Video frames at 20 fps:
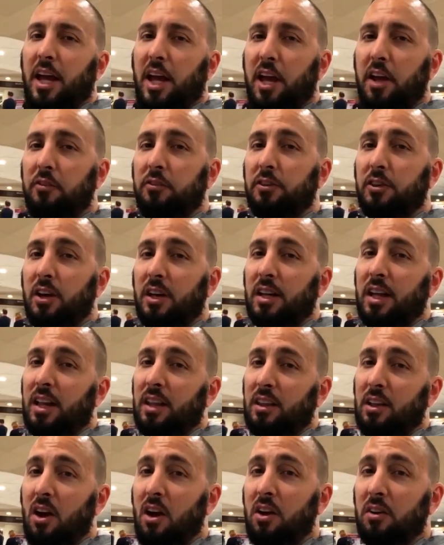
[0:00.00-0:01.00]
If you're on a
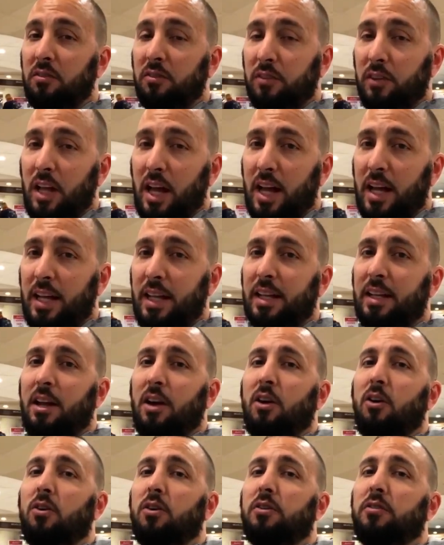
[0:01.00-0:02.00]
long flight
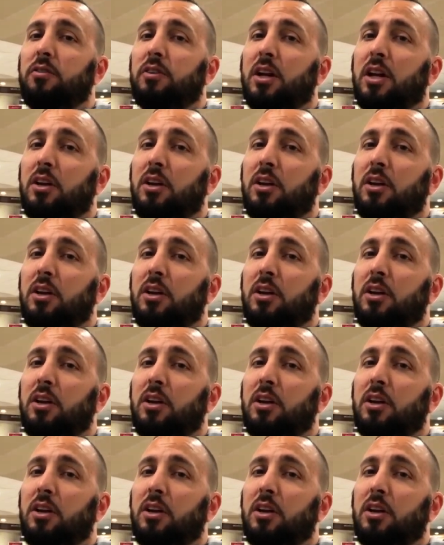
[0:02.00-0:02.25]
or if you're